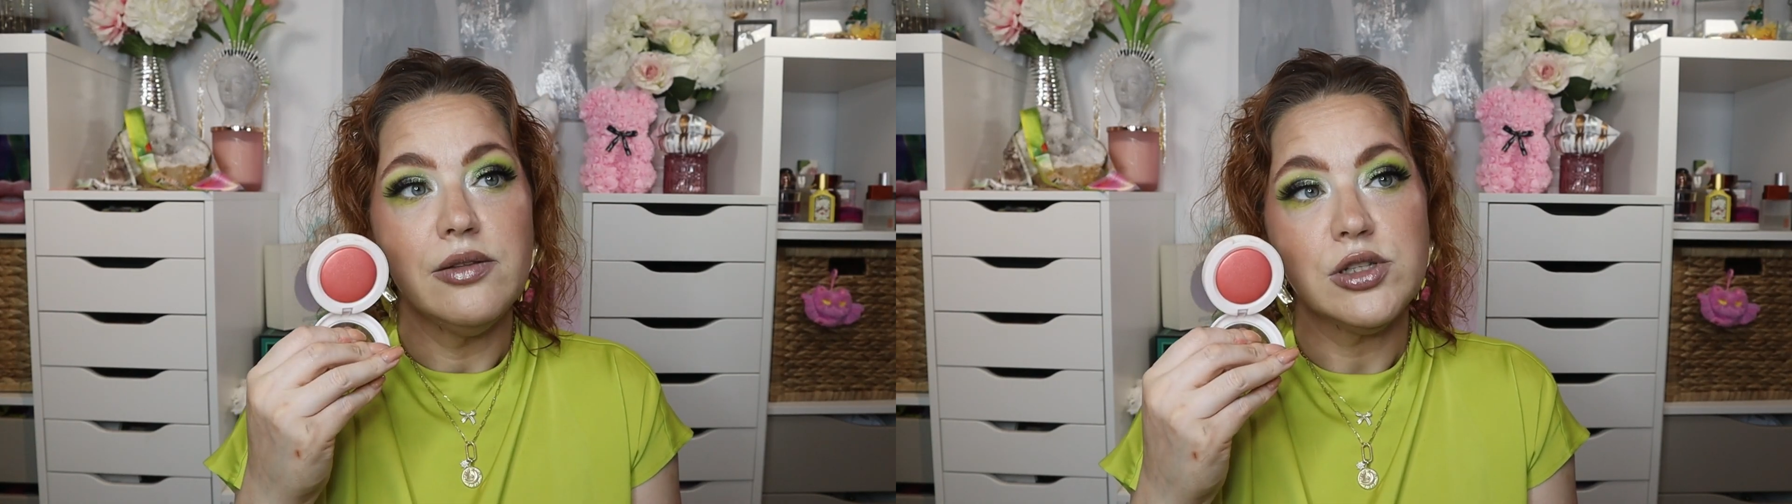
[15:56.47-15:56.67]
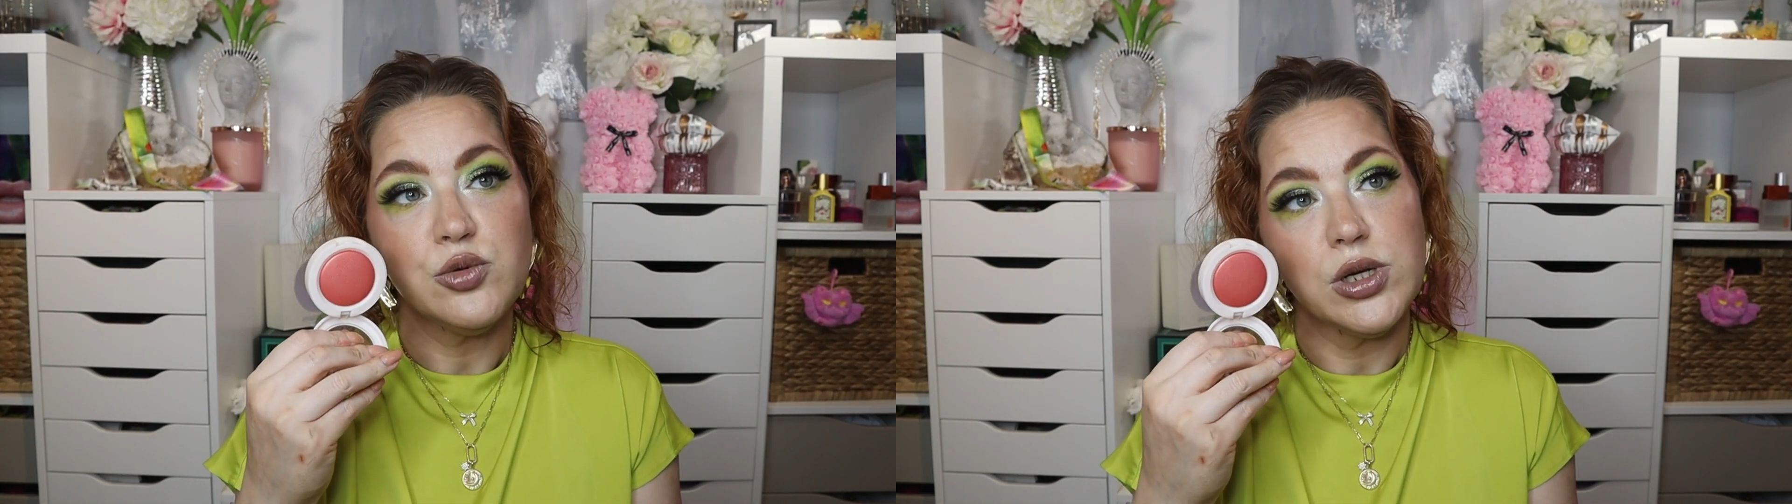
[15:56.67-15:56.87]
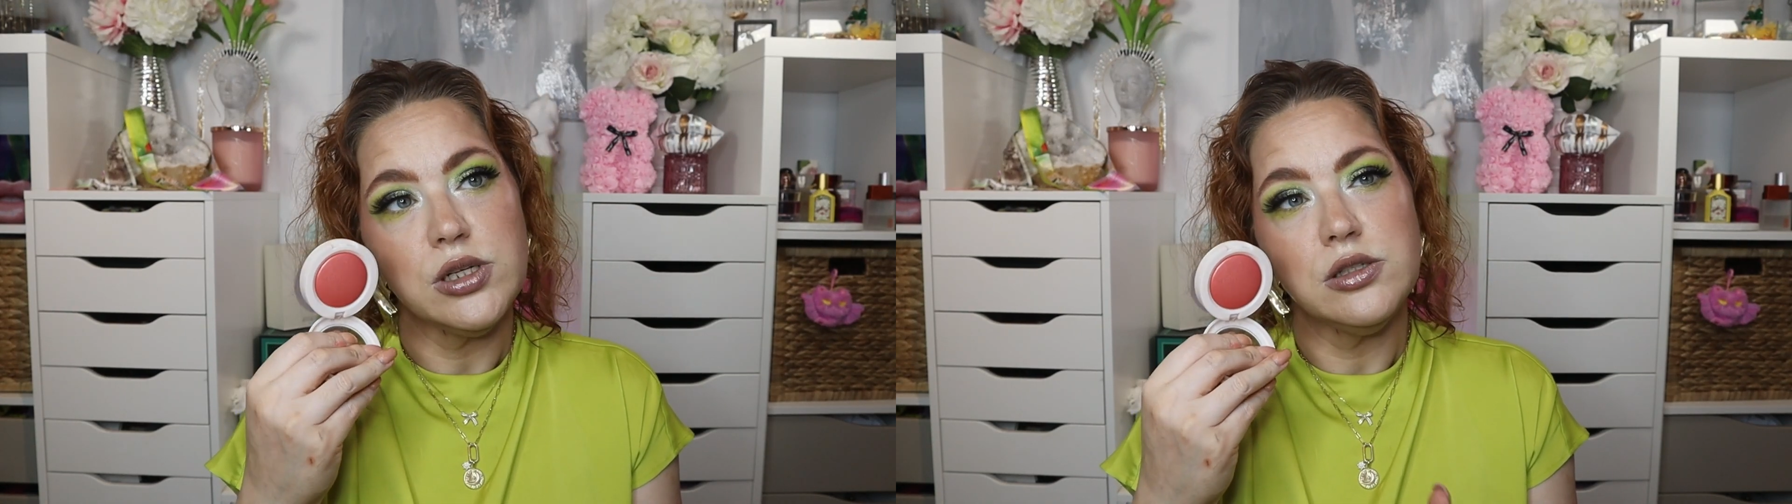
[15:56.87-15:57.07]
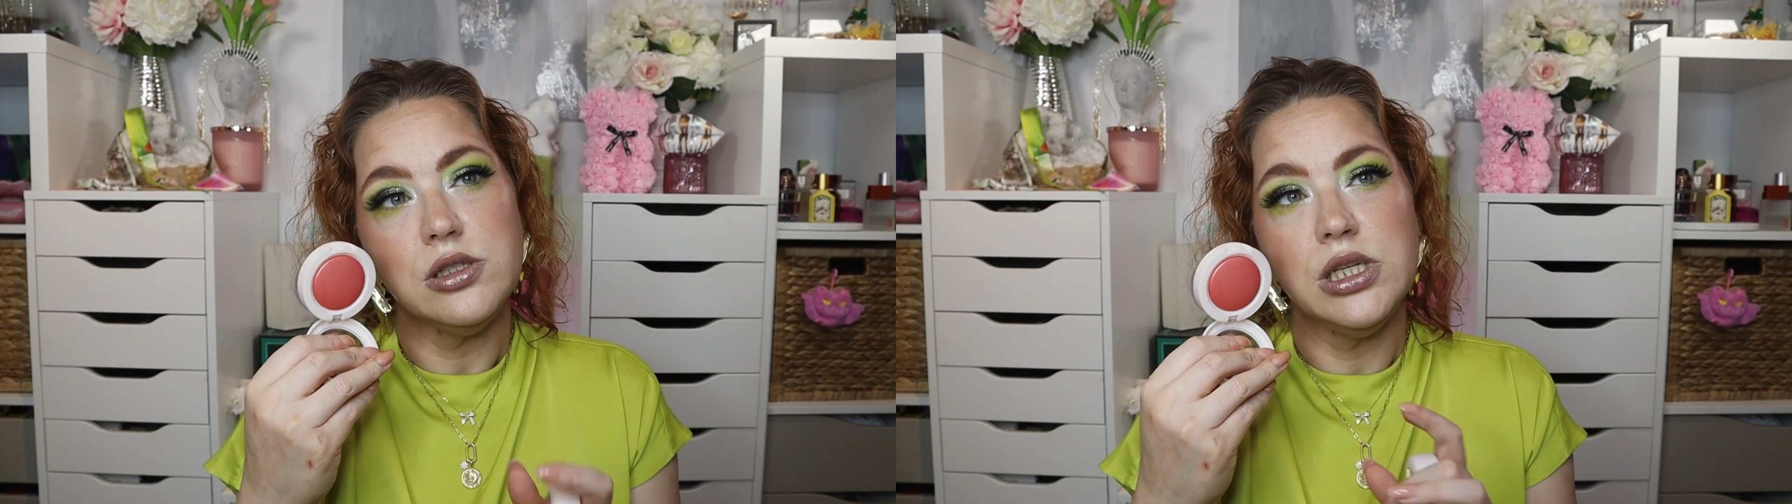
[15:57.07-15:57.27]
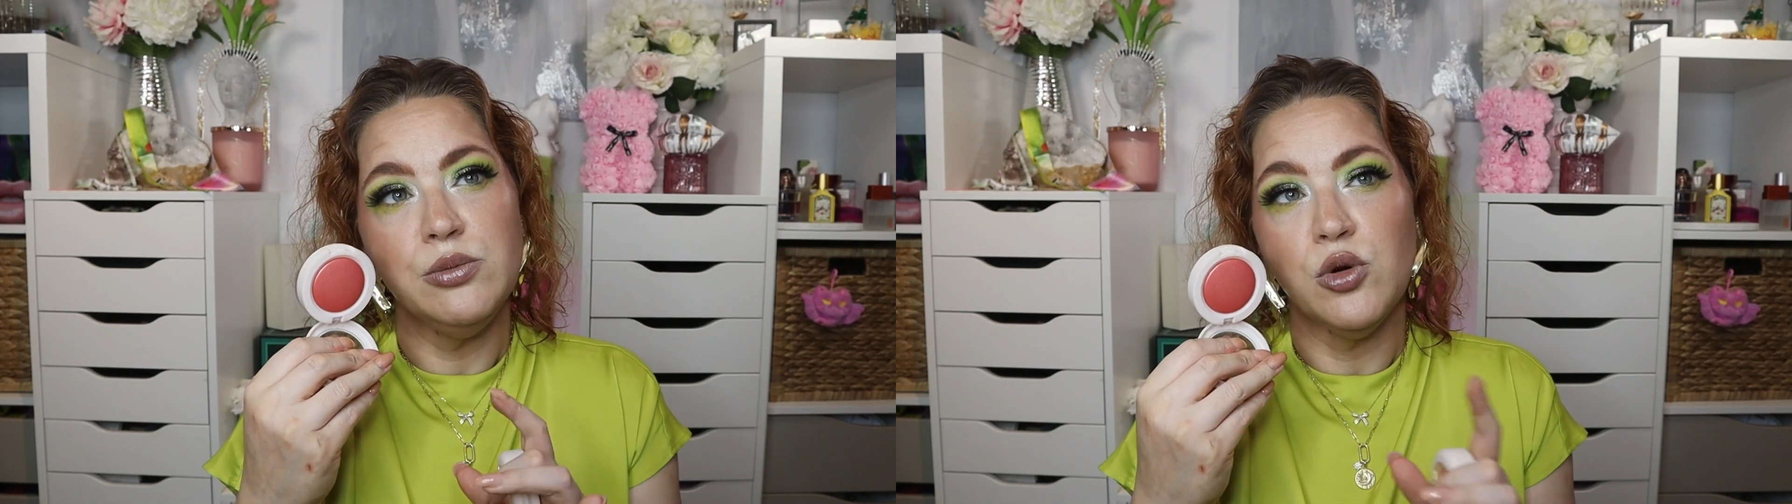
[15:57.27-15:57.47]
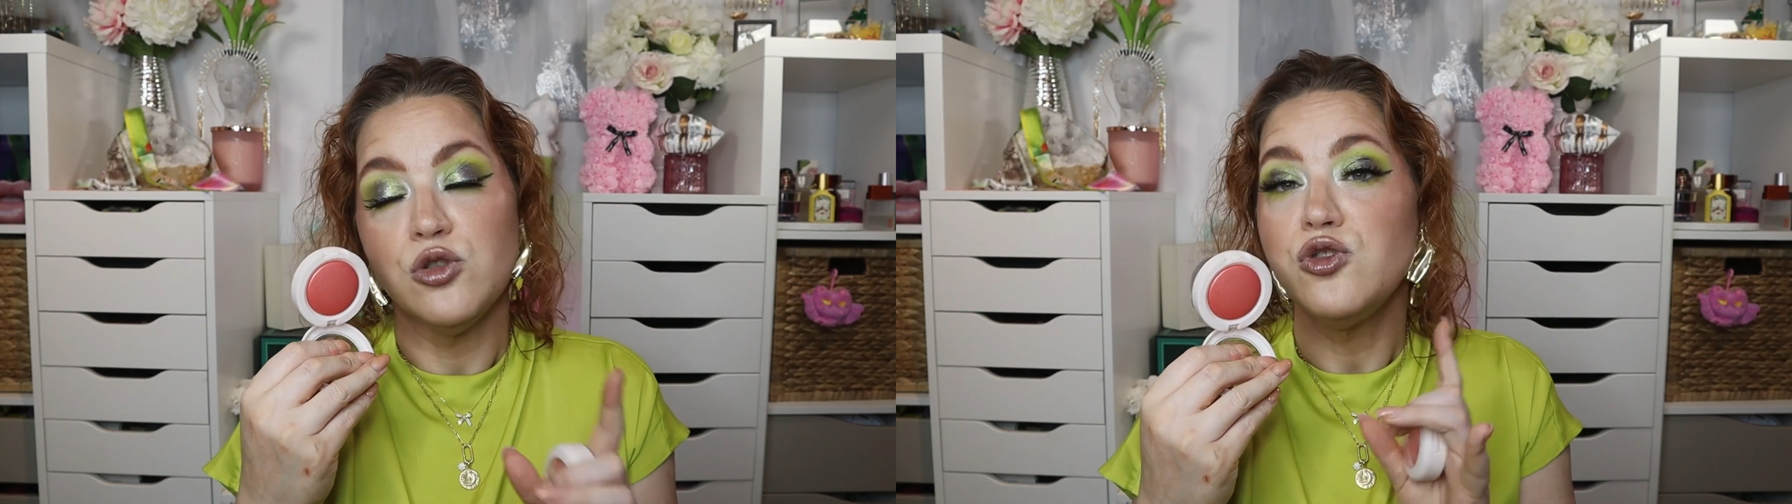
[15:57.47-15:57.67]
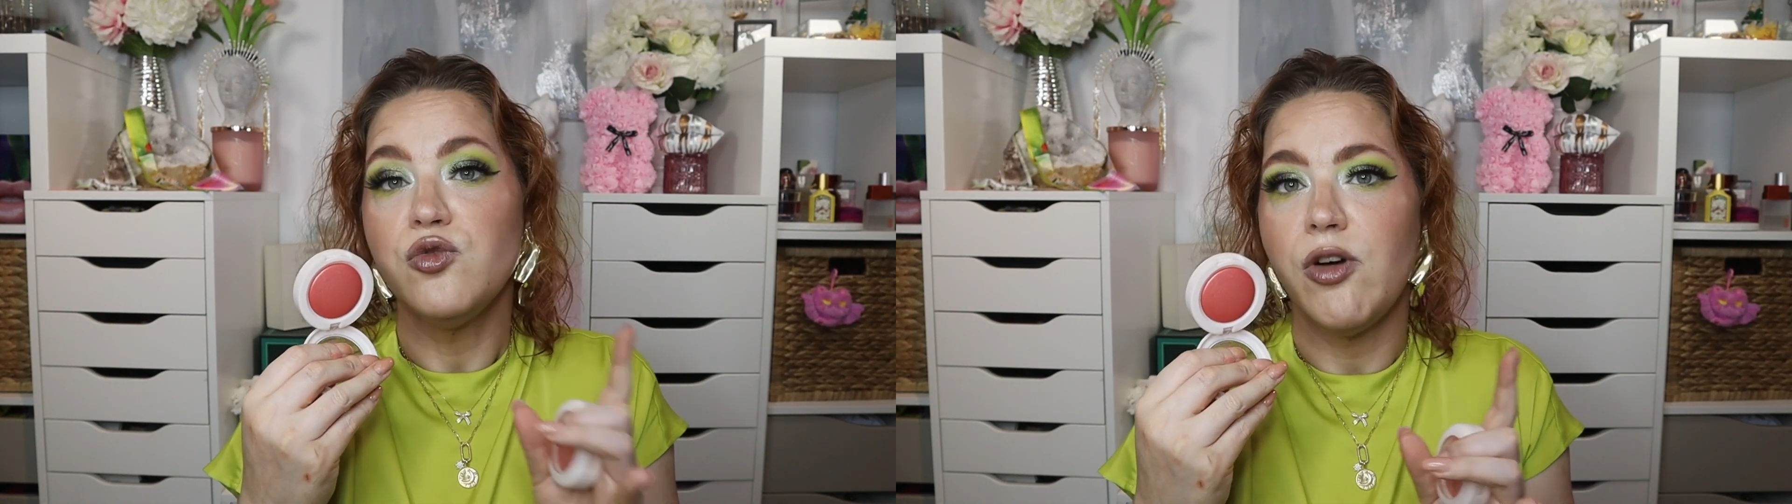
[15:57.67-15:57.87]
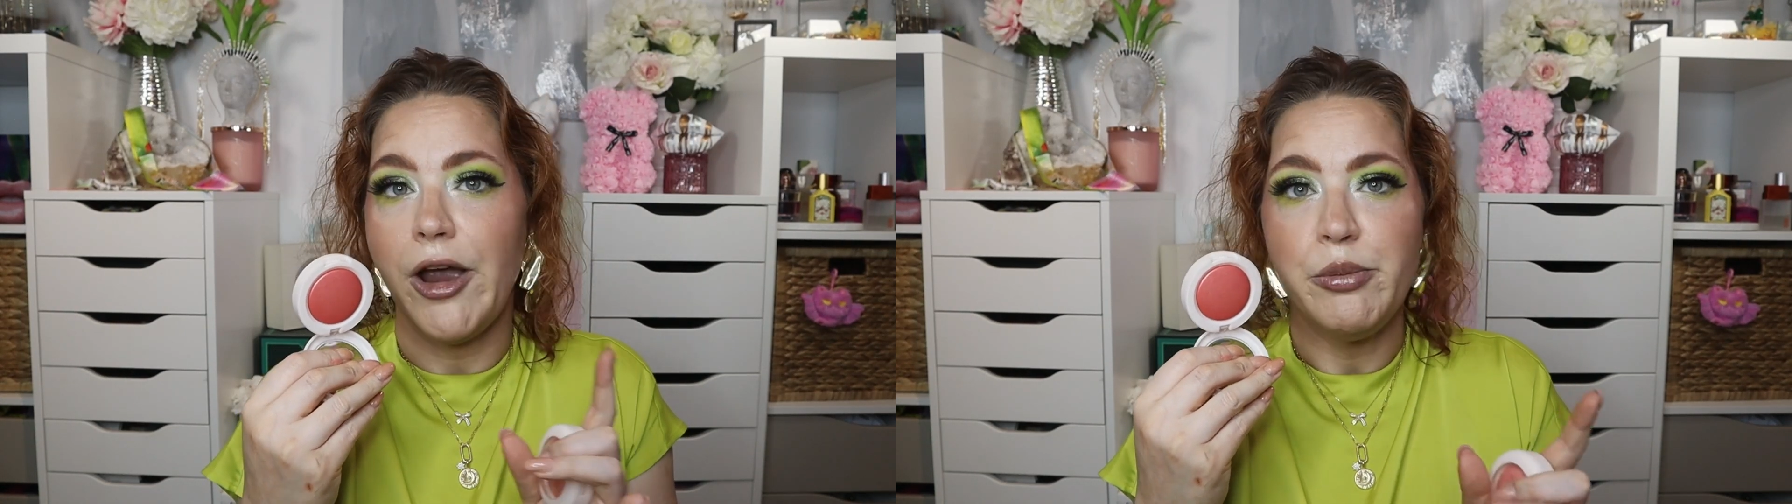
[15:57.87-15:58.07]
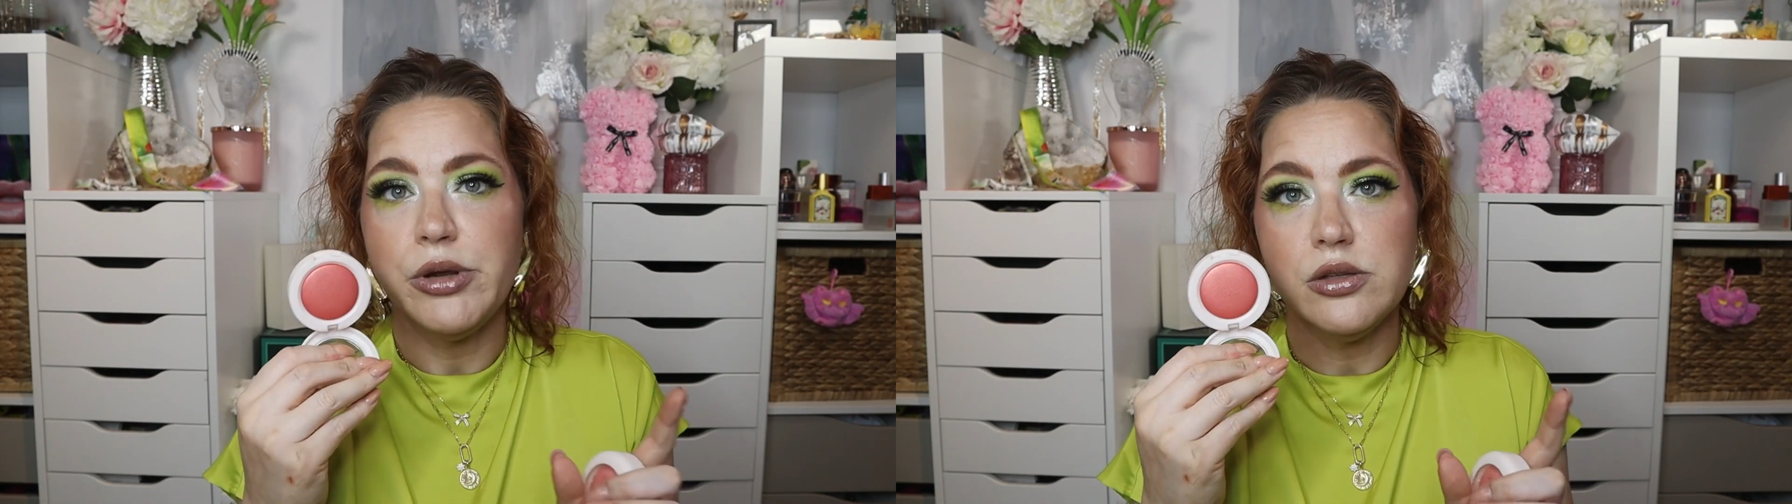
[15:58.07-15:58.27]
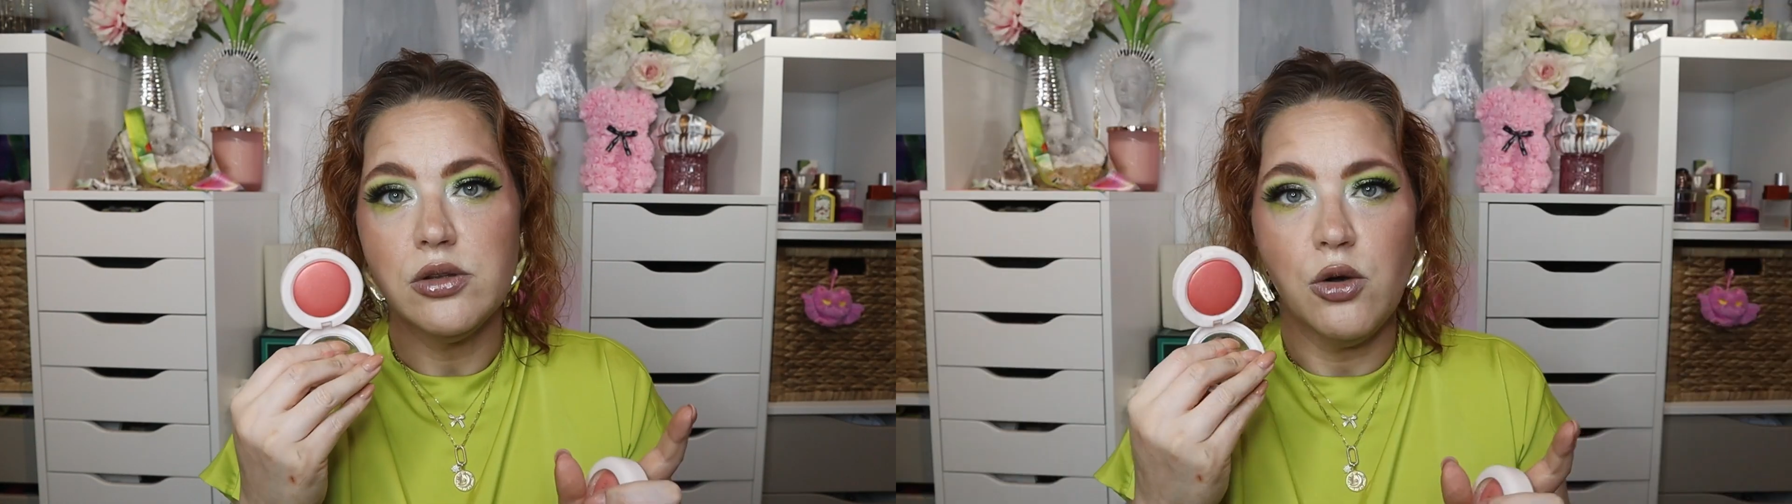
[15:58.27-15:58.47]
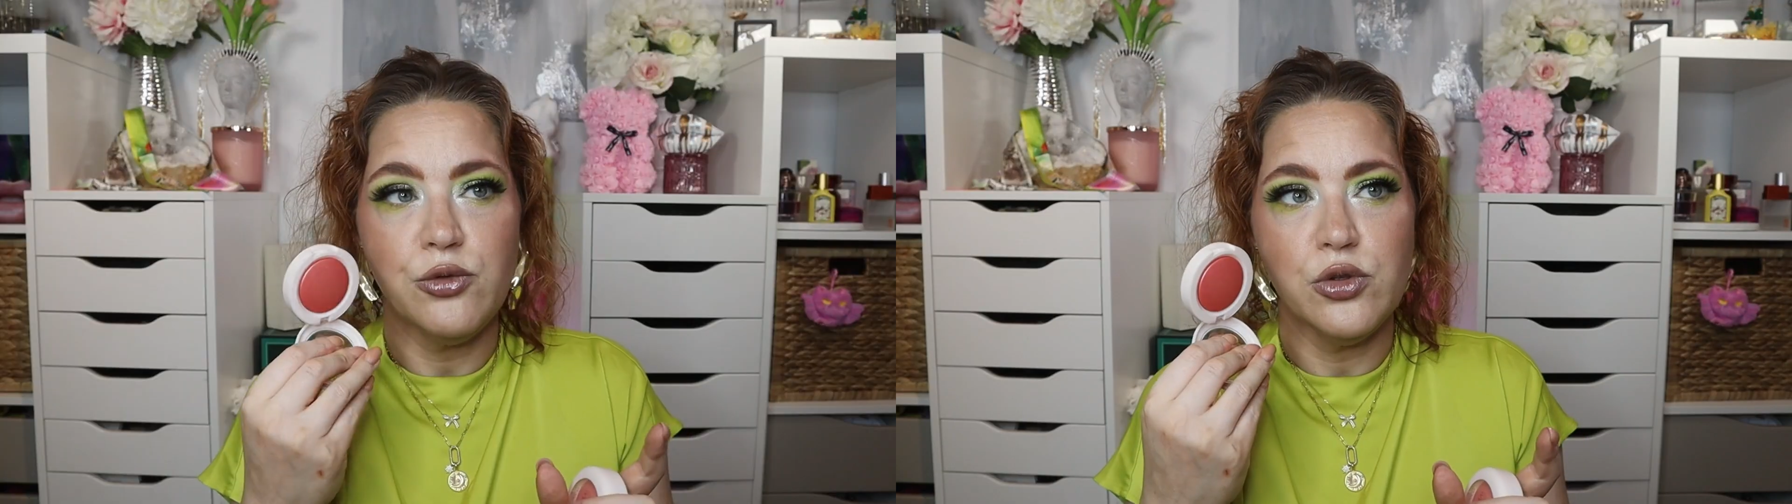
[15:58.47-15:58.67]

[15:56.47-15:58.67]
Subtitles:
This one is the most vibrant of